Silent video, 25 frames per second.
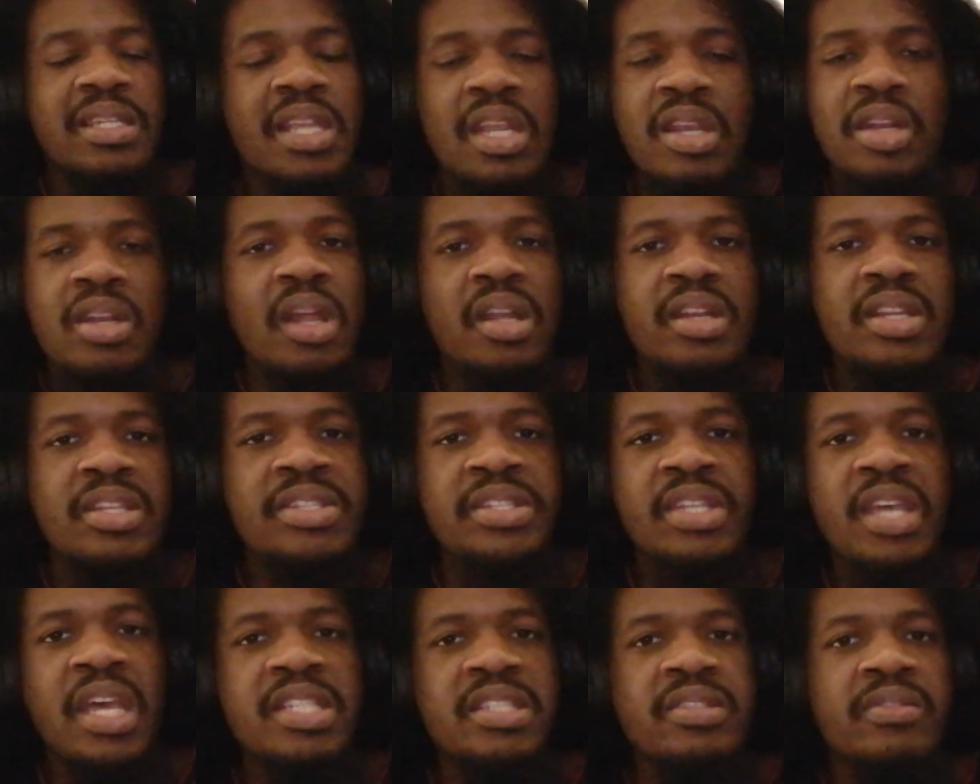They're not
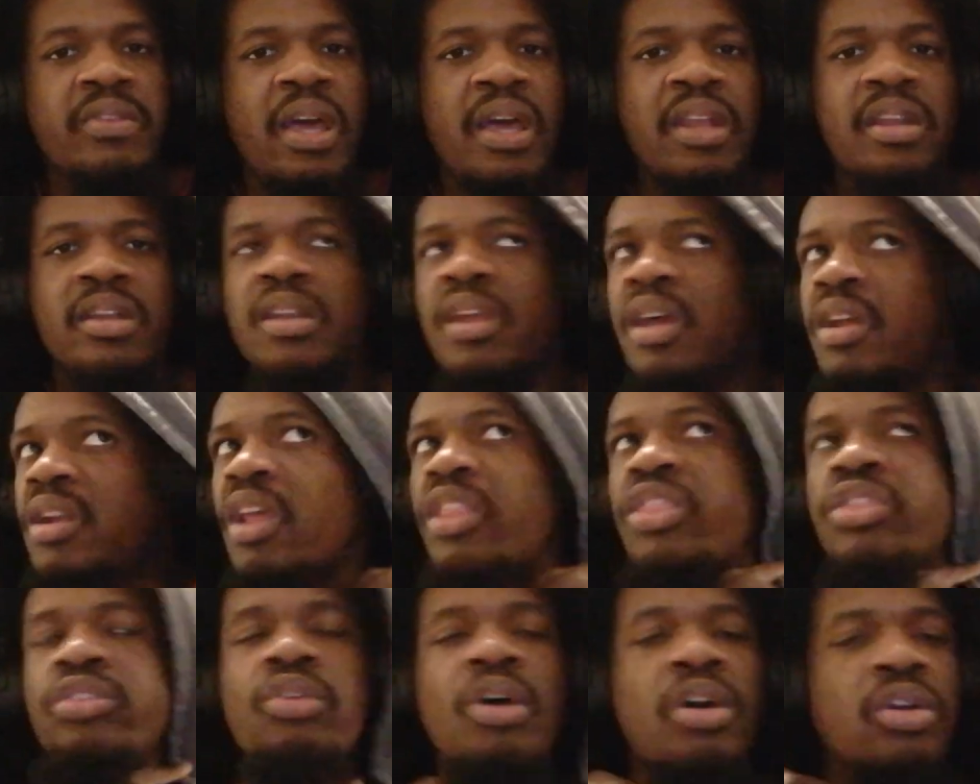decisive like that. They're
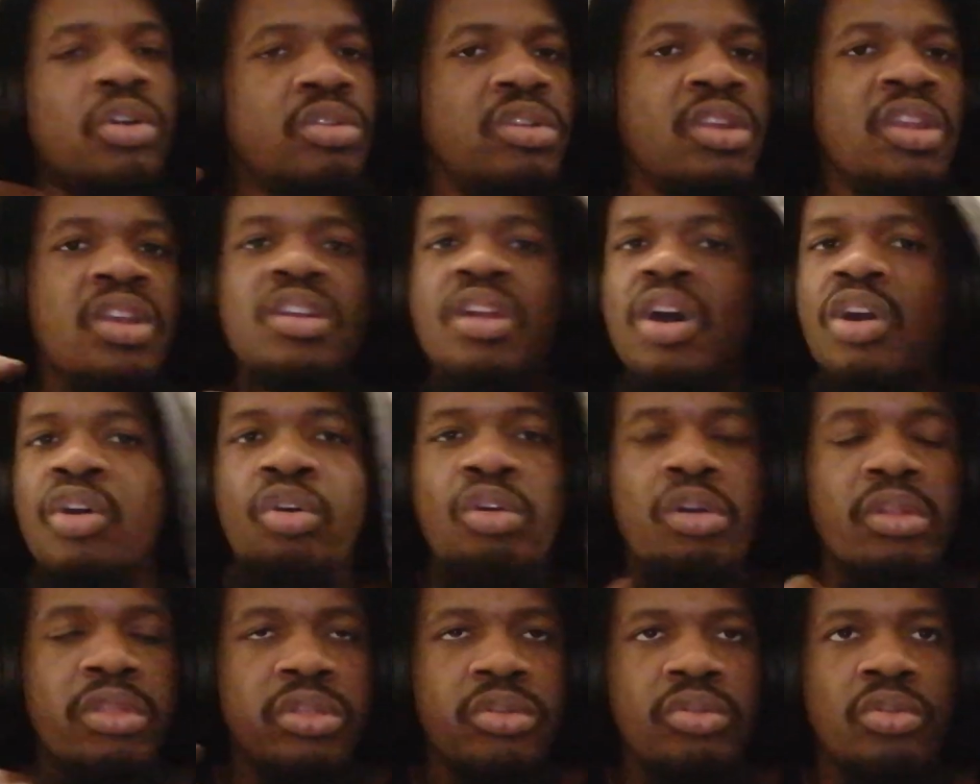not through. They're not
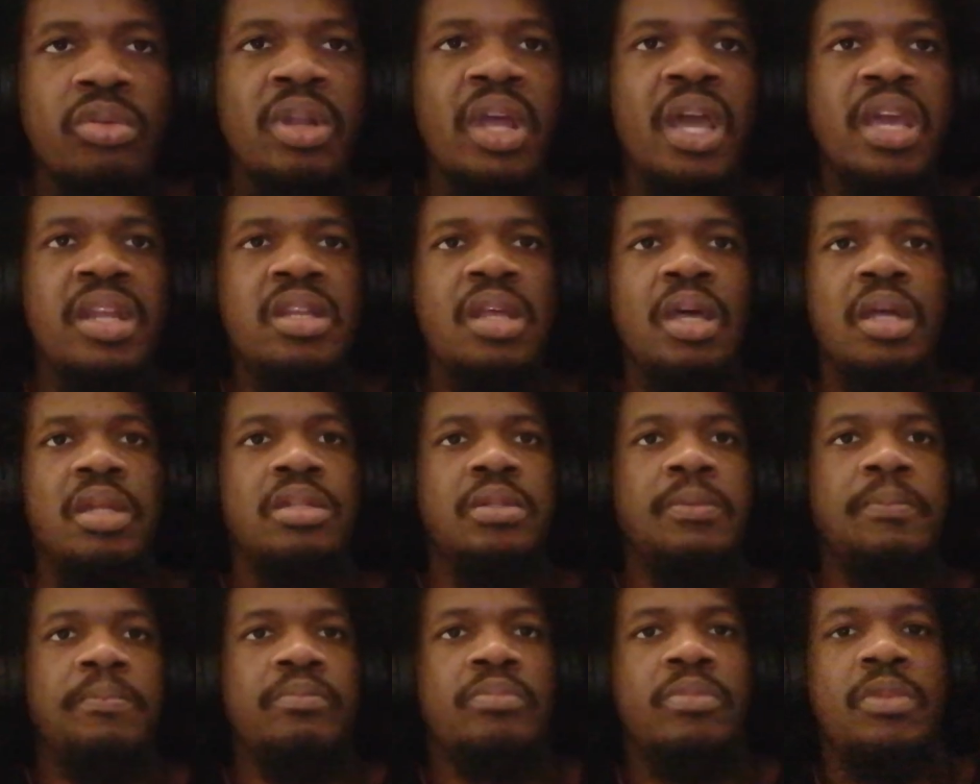cut through like
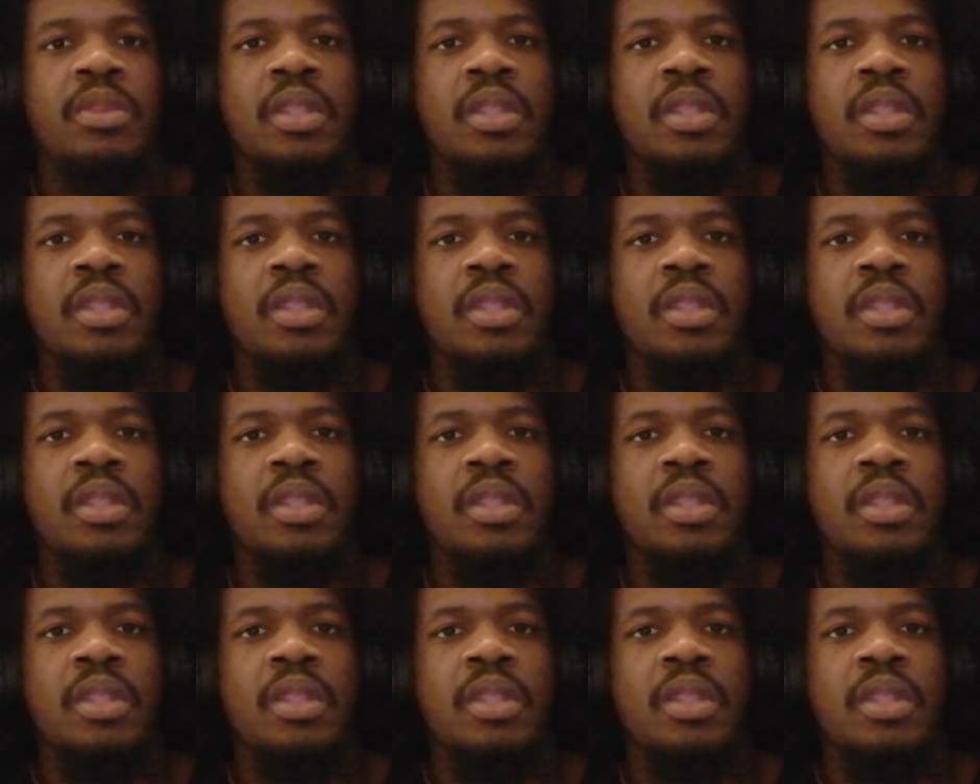that.